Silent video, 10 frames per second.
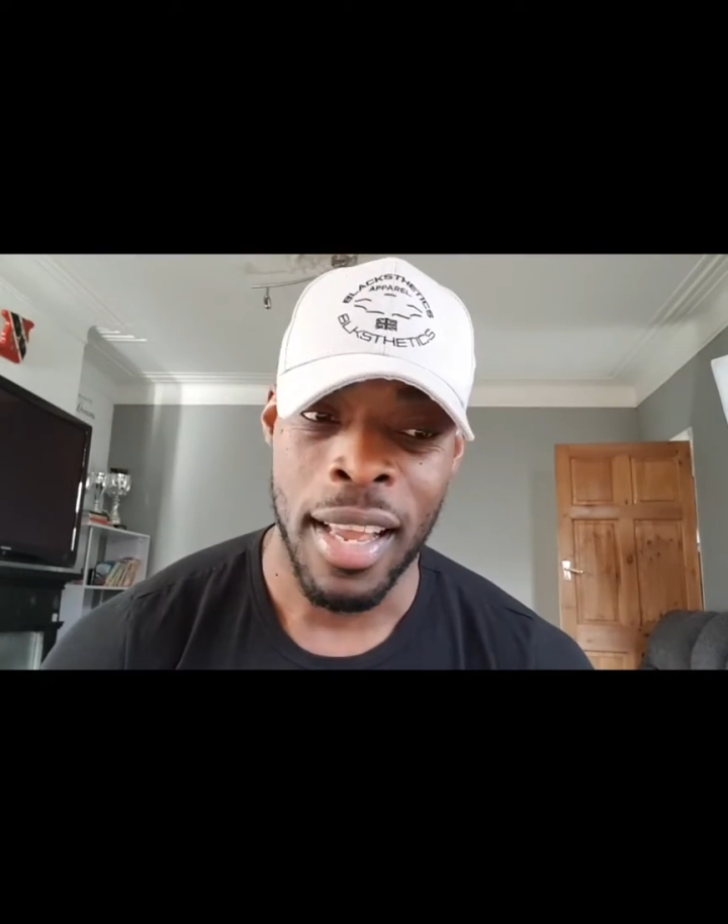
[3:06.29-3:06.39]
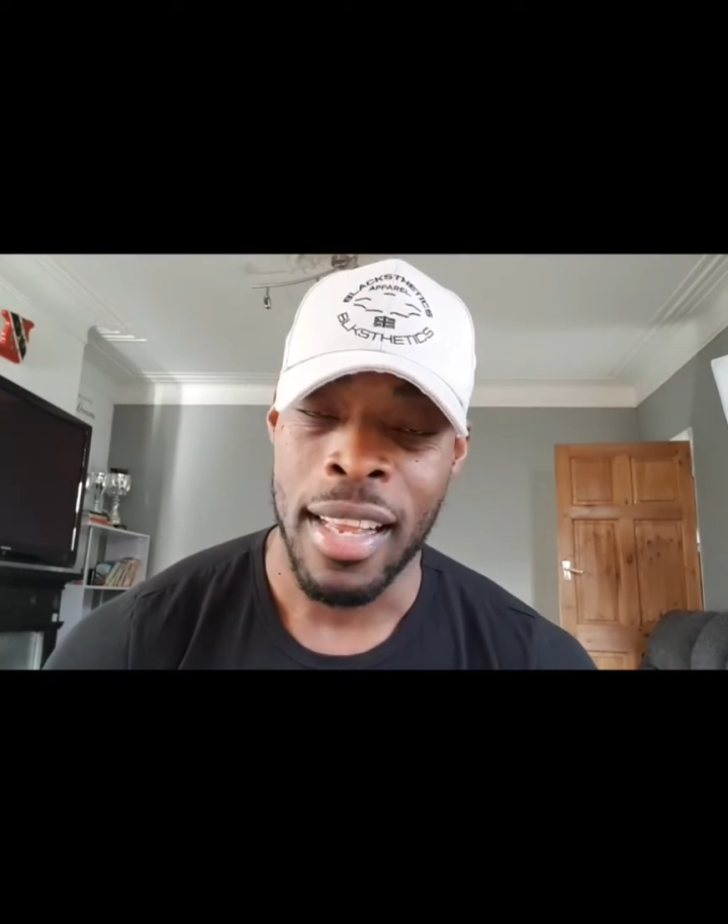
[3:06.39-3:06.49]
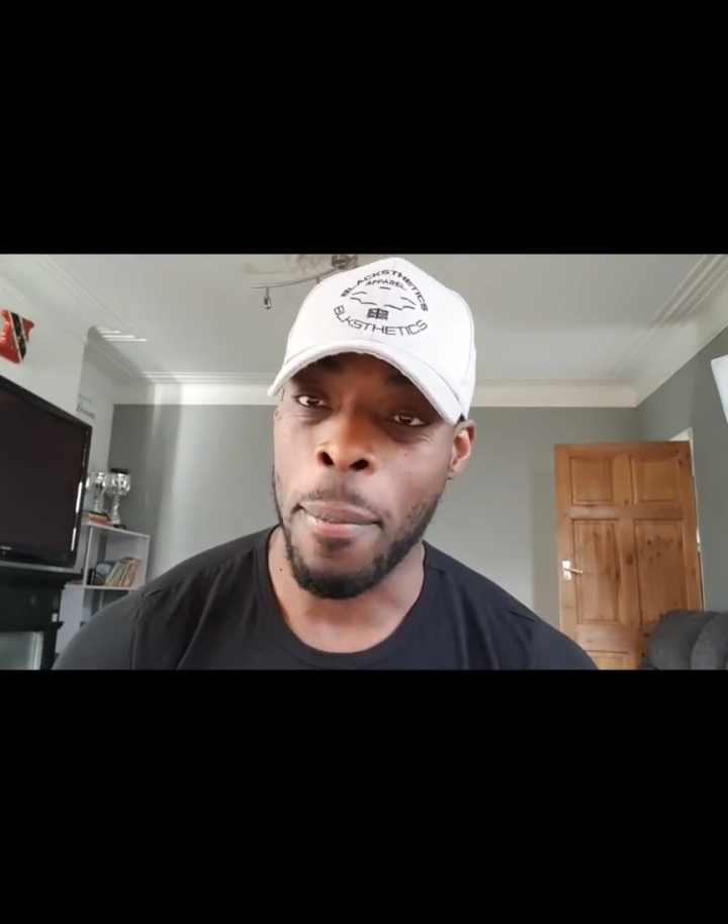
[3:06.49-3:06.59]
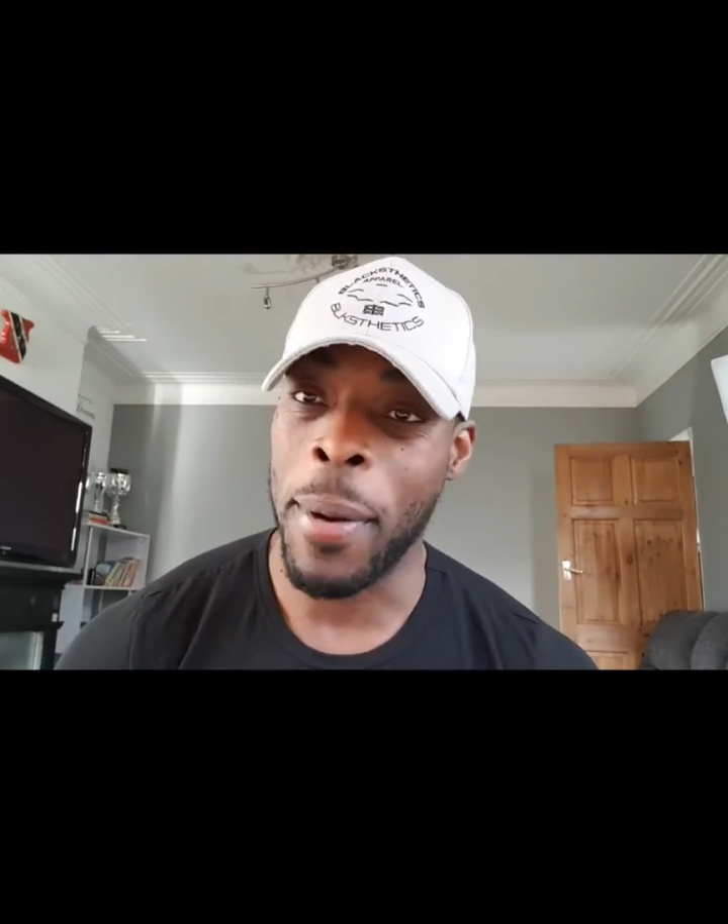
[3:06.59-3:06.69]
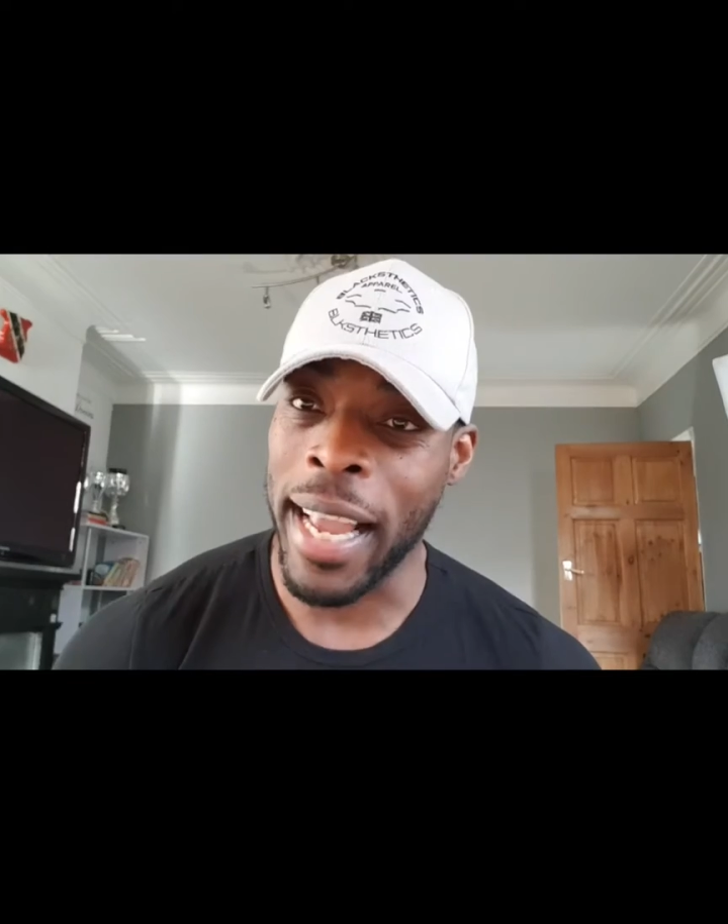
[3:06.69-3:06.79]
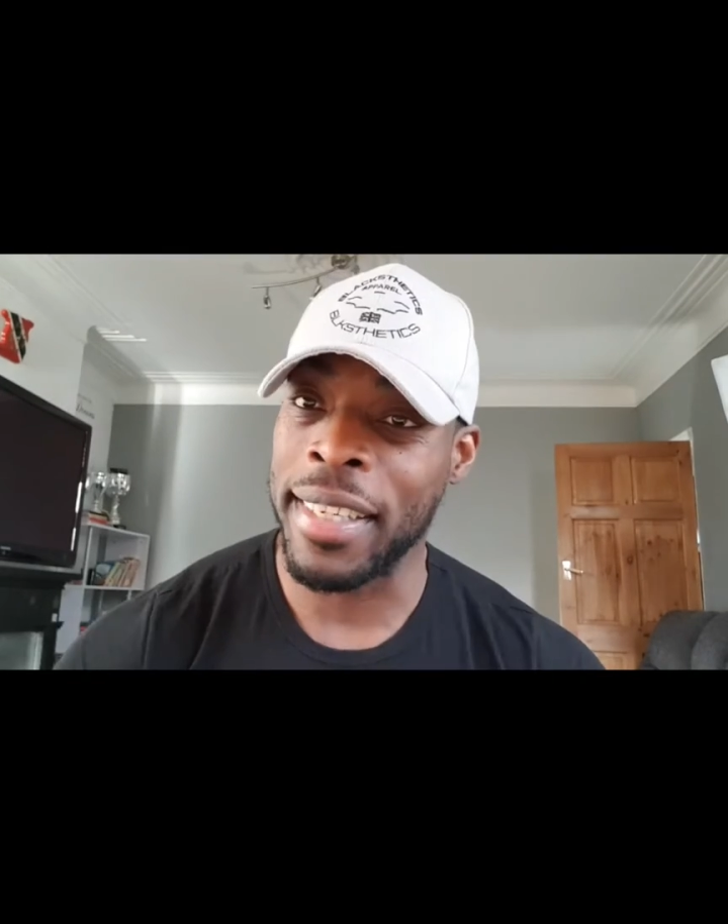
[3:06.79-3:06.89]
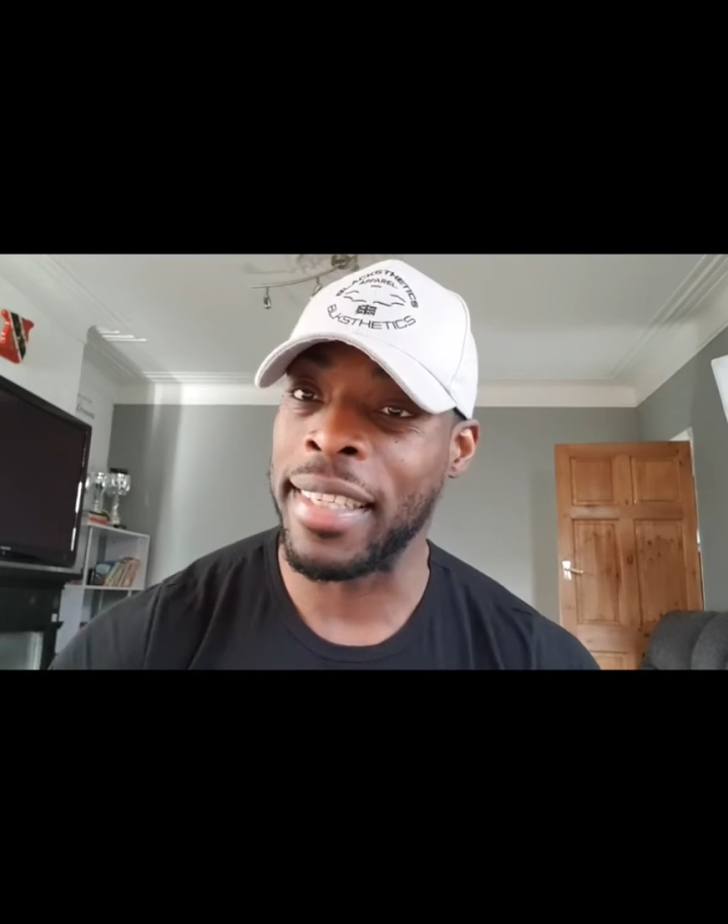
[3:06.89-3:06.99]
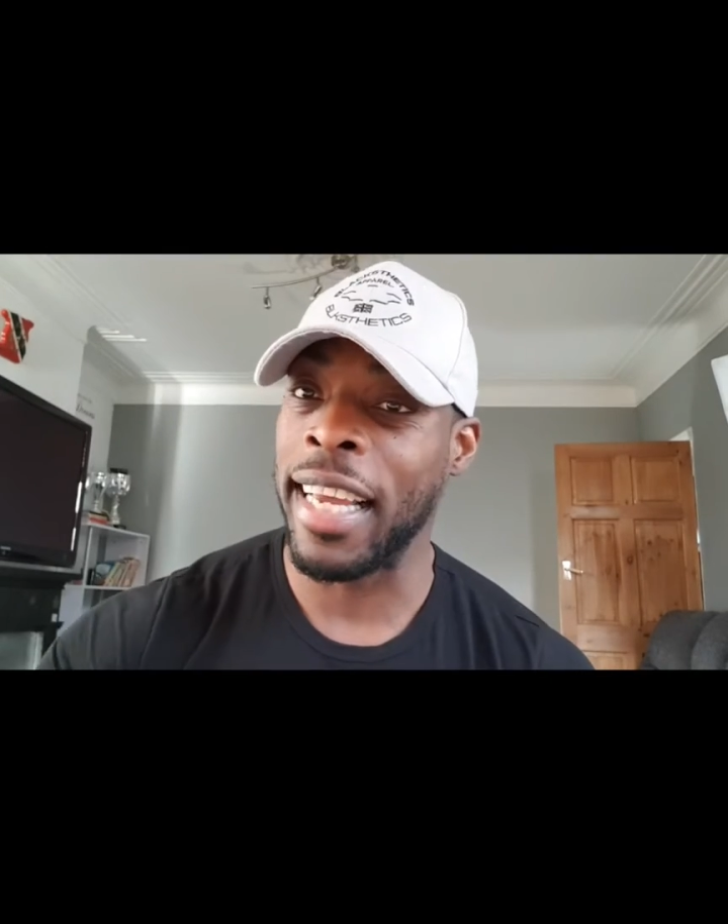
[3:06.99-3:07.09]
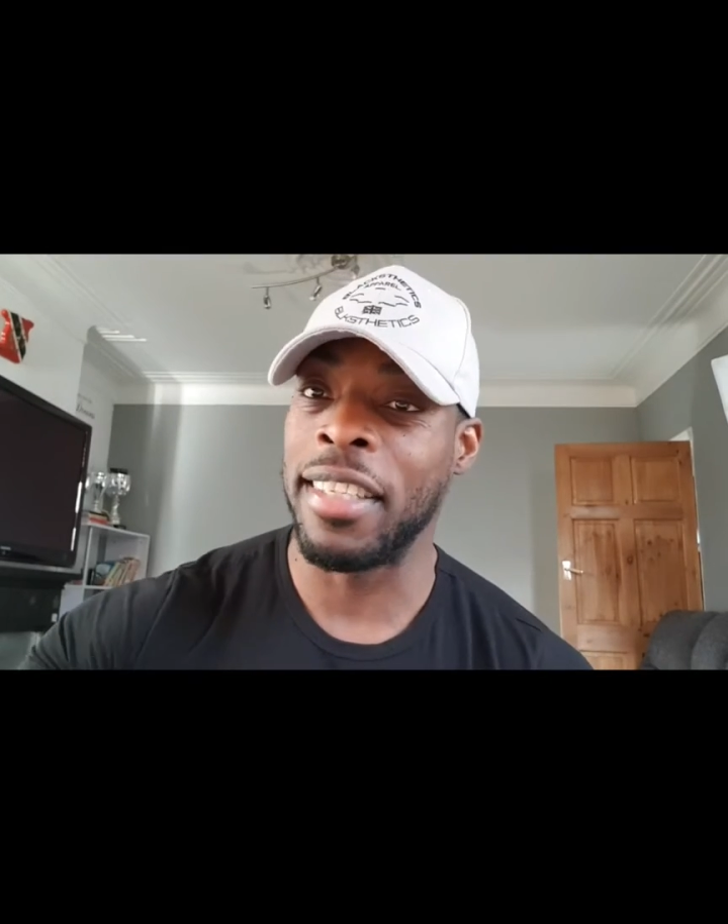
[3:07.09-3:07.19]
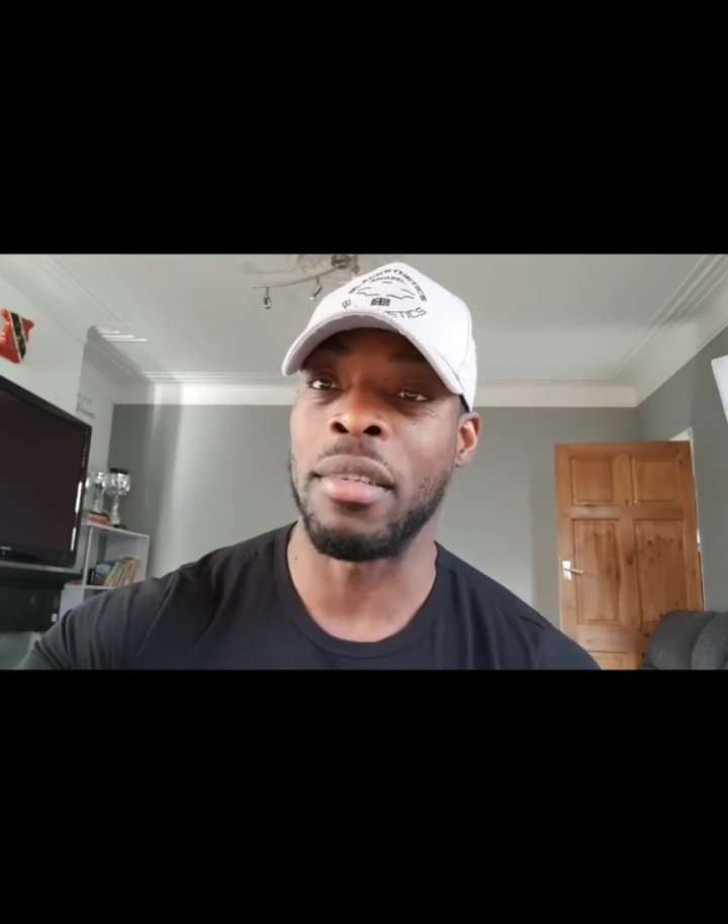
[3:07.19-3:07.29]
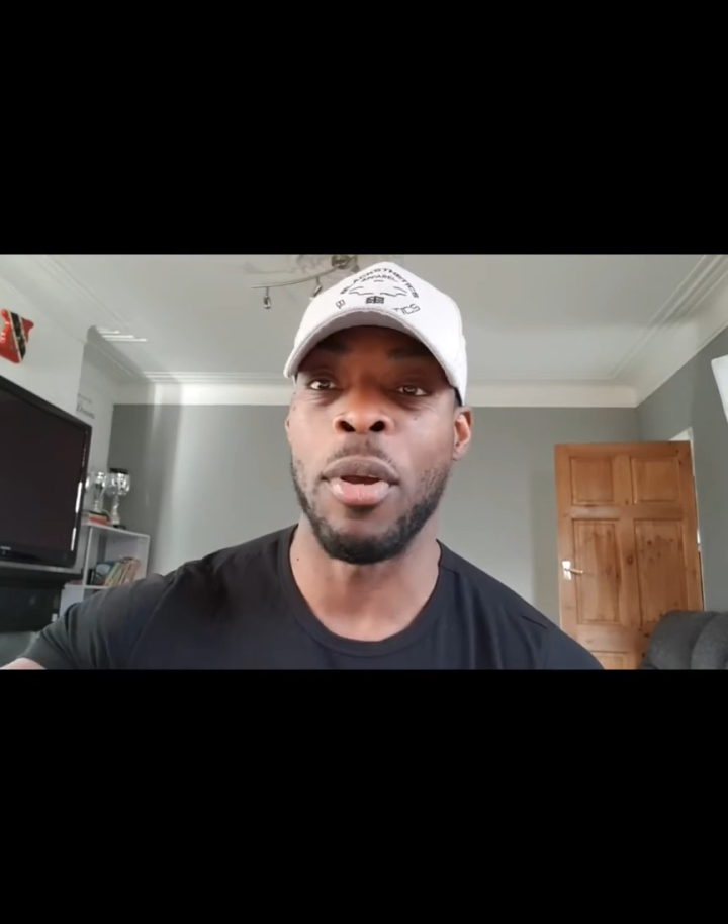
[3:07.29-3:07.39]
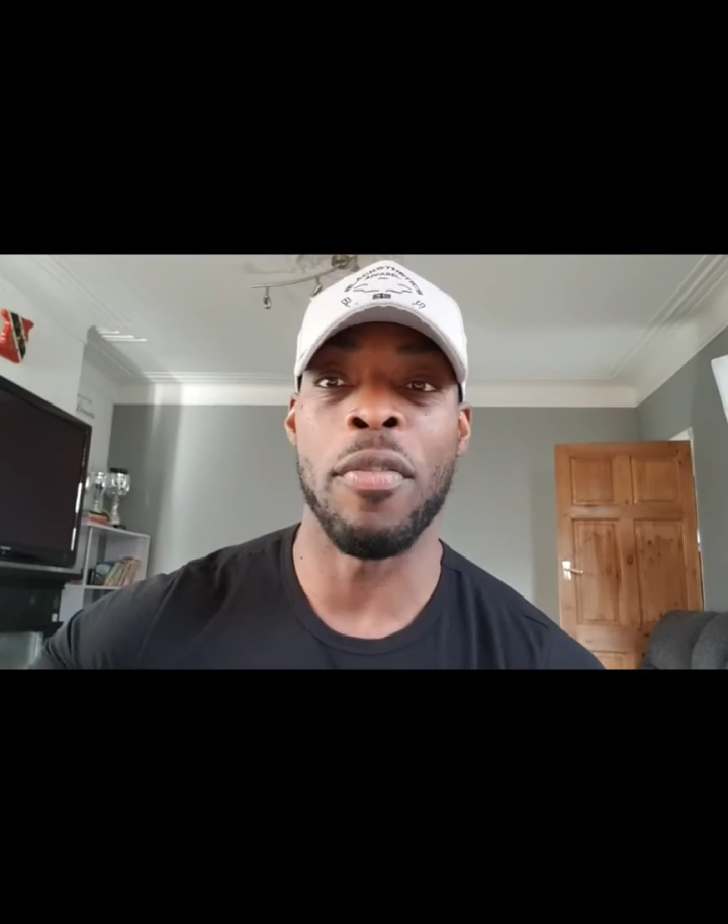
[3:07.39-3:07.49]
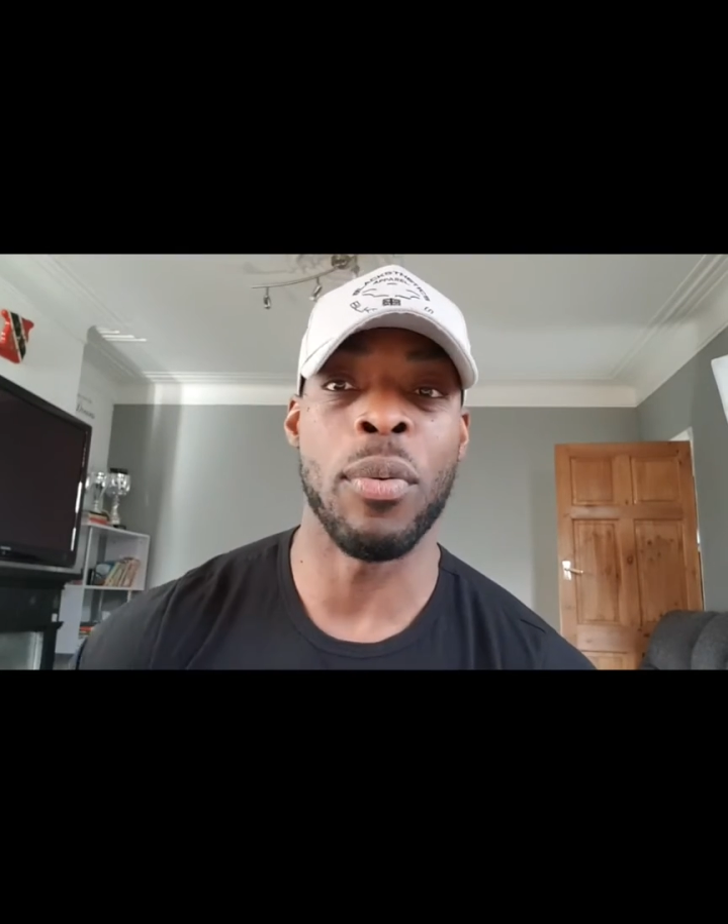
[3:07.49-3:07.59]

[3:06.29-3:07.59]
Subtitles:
The Black Aesthetics movement